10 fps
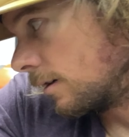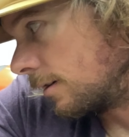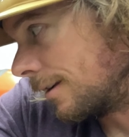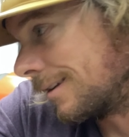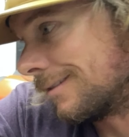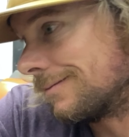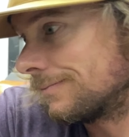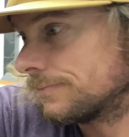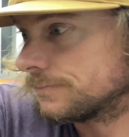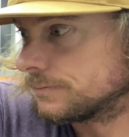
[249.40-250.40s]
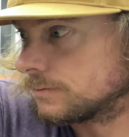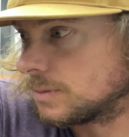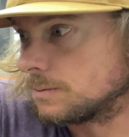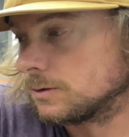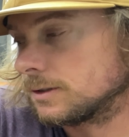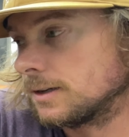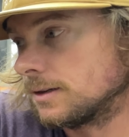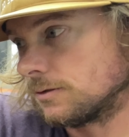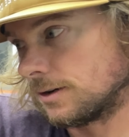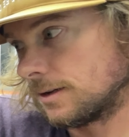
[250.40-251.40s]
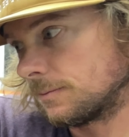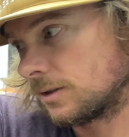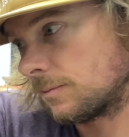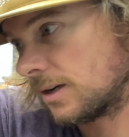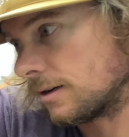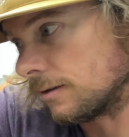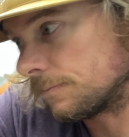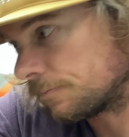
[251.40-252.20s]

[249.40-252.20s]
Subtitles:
And people say the Iridiums are better.